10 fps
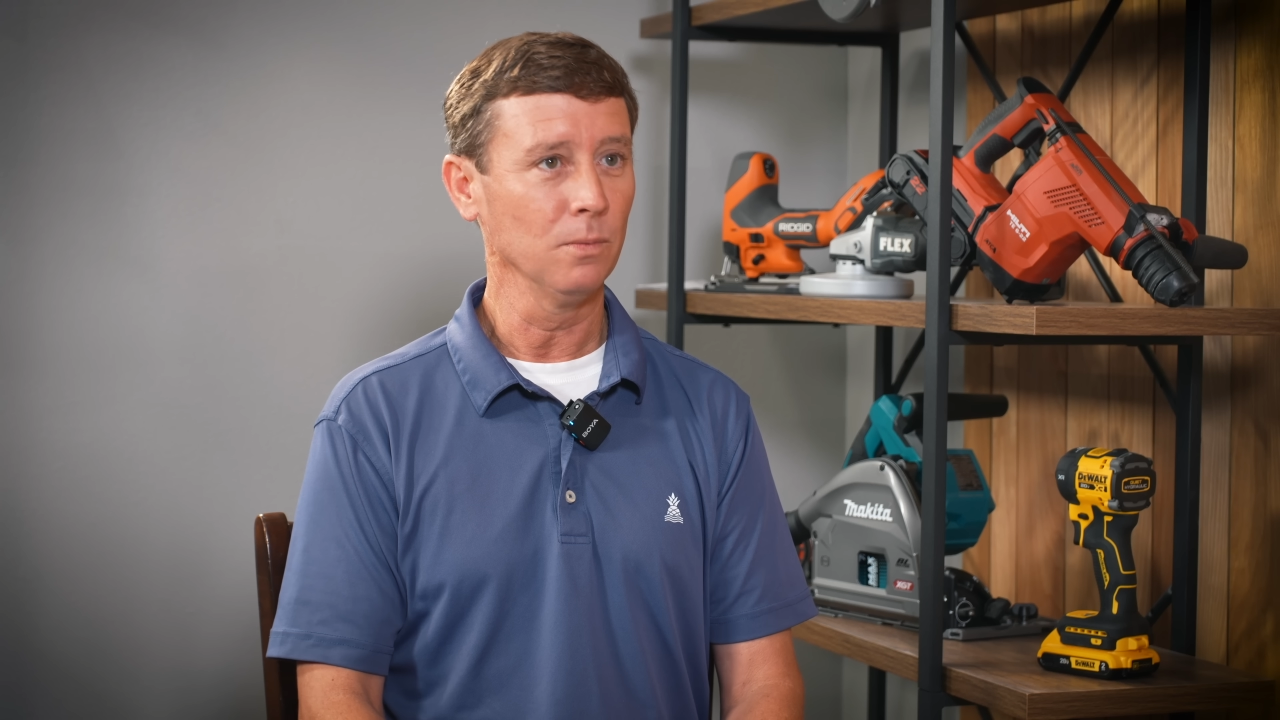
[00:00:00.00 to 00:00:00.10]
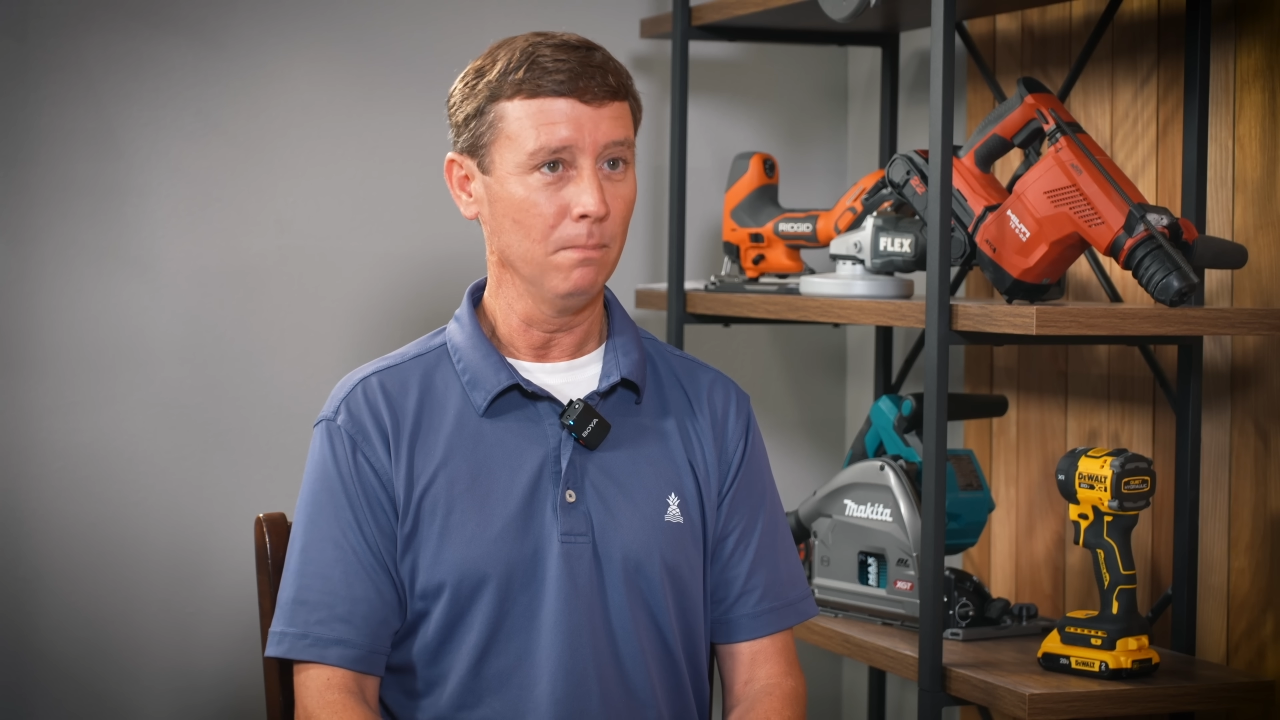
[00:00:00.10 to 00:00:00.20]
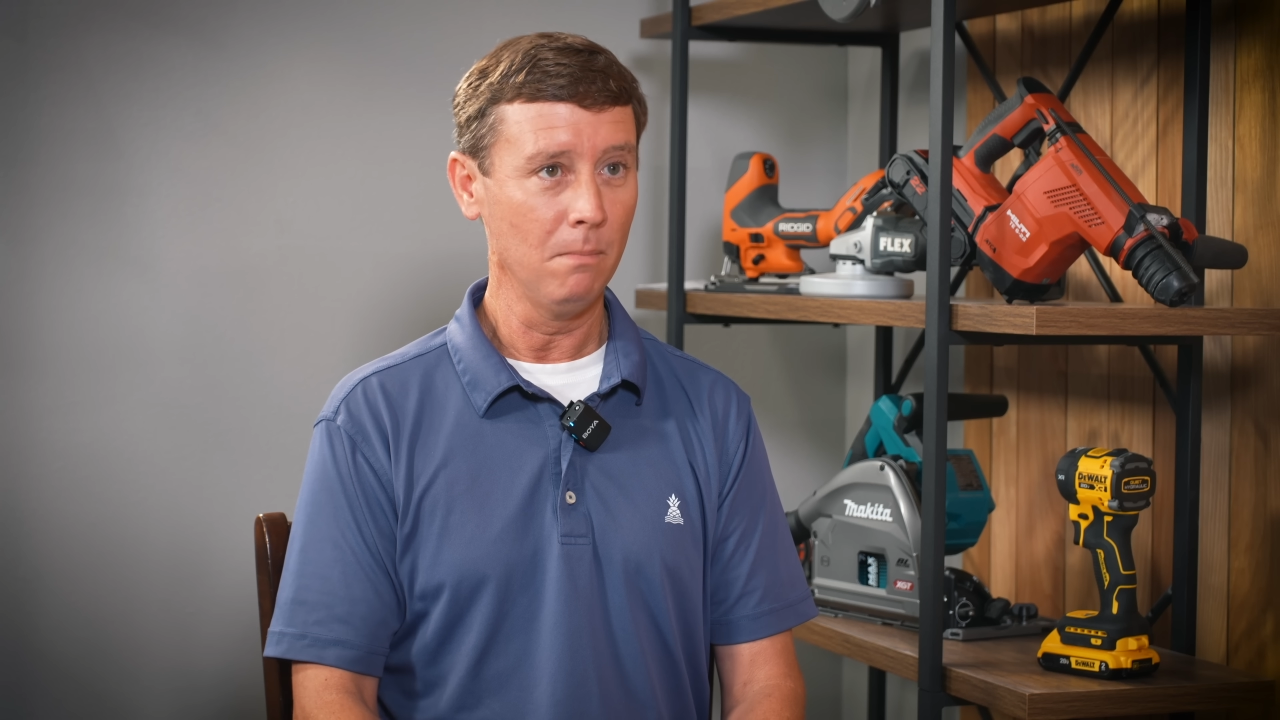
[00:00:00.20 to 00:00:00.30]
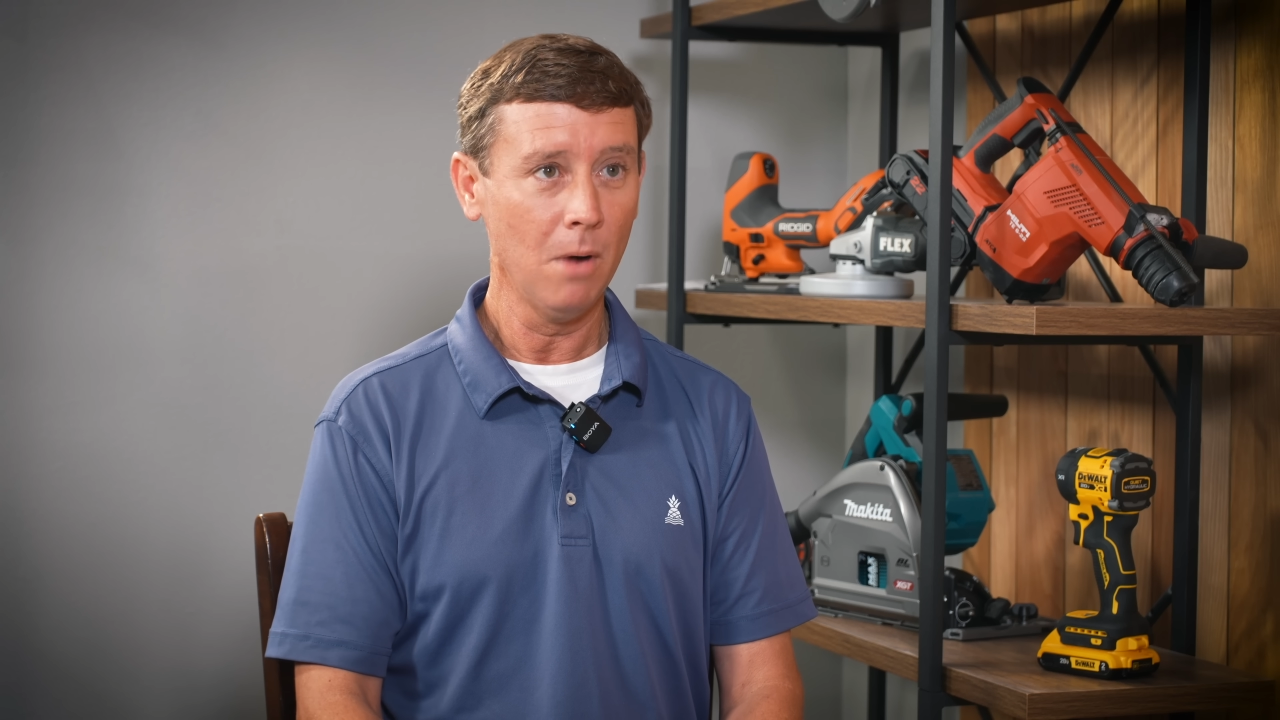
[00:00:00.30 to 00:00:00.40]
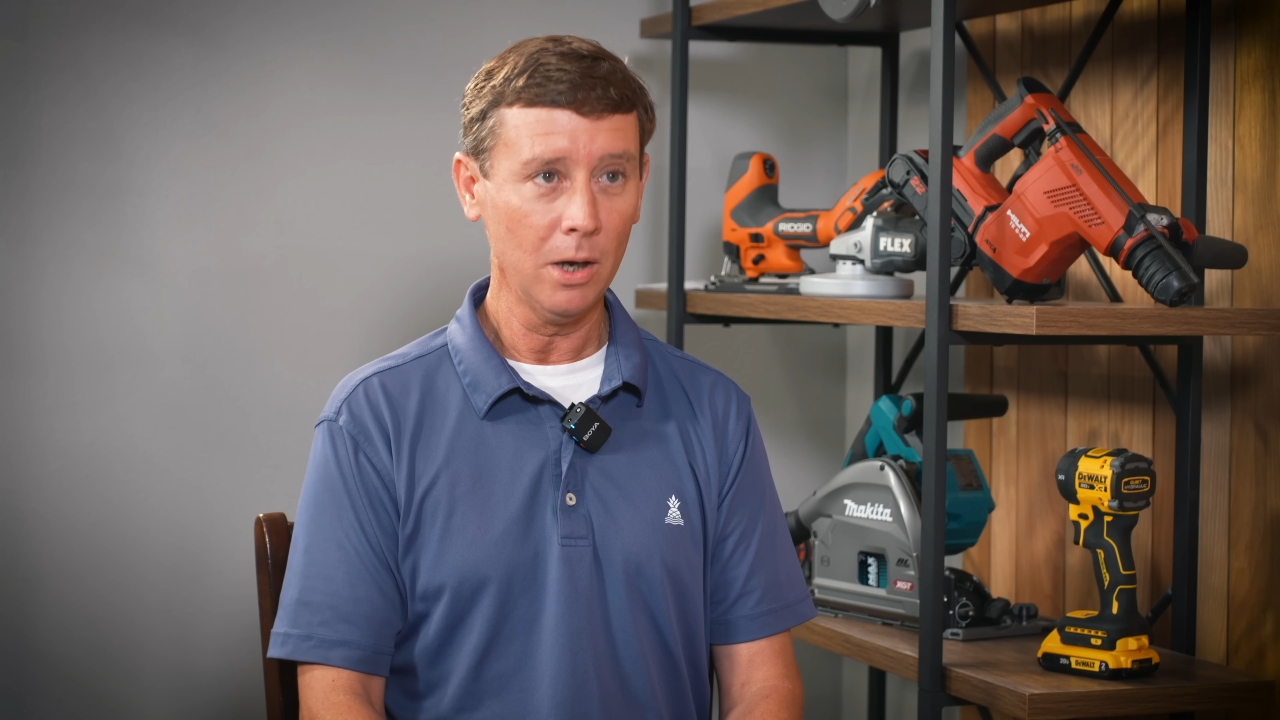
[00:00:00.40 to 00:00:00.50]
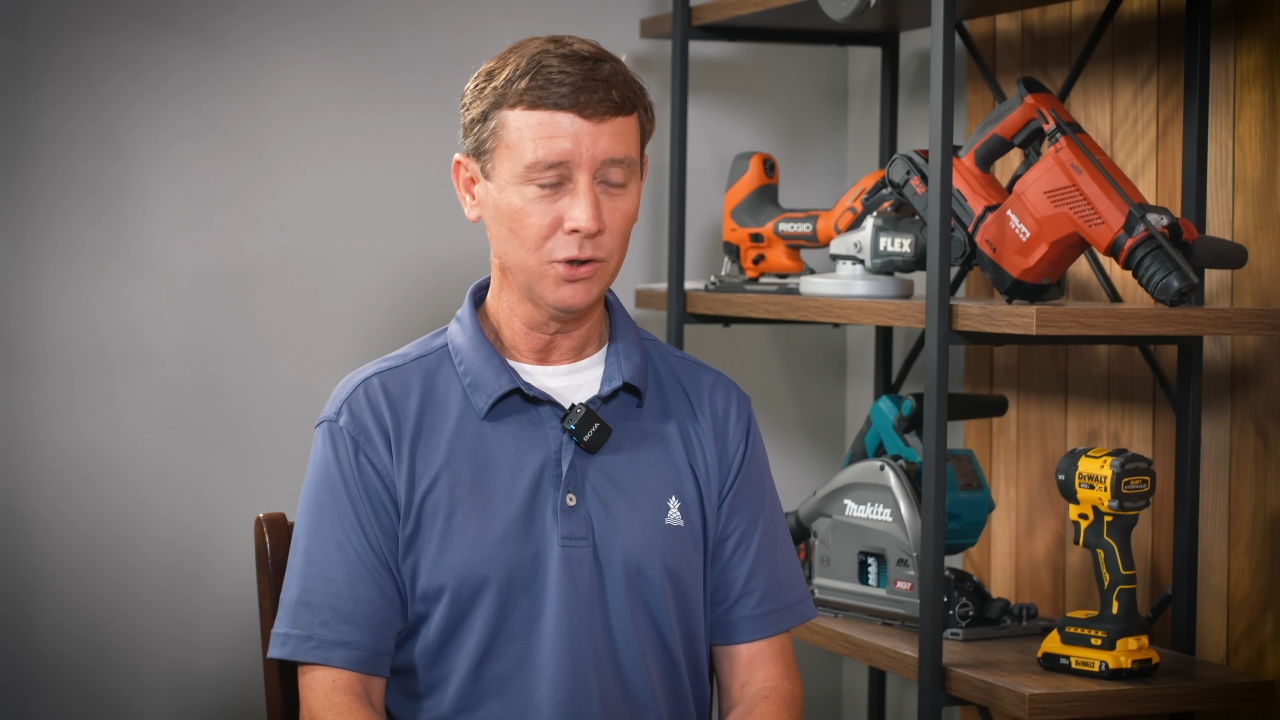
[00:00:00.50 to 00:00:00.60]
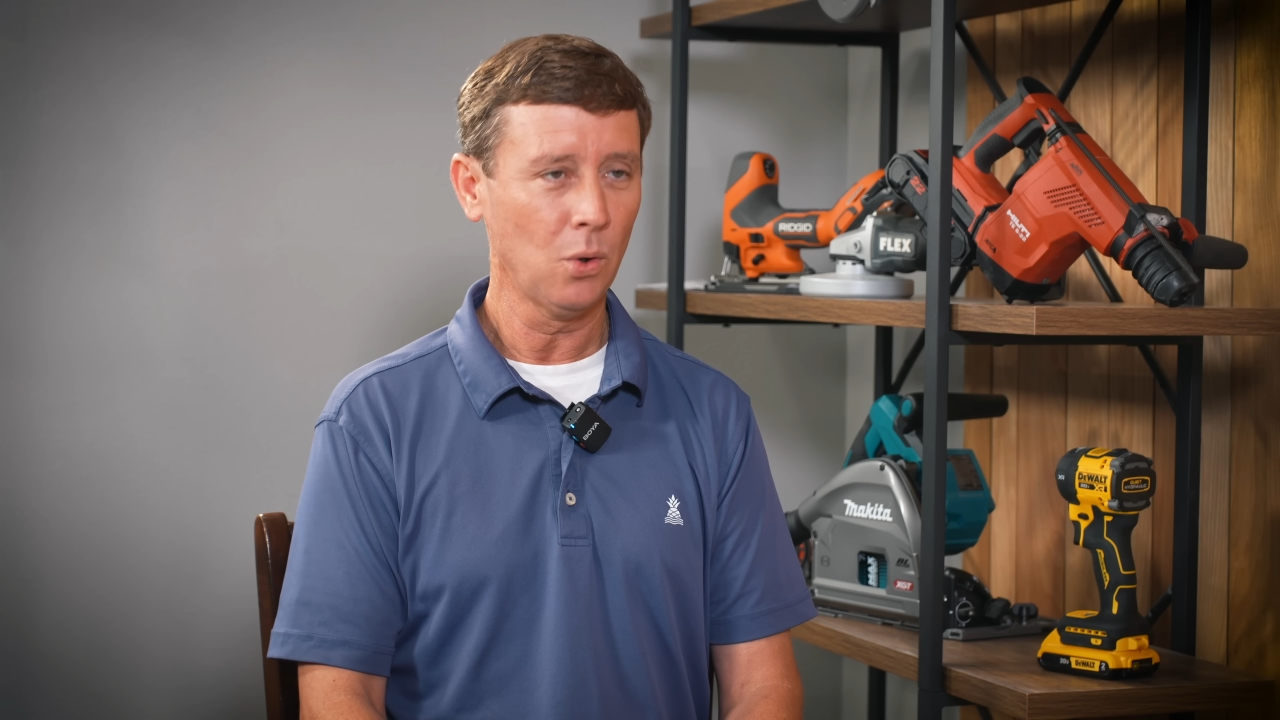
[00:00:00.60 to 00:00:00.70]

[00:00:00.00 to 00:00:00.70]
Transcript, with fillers: much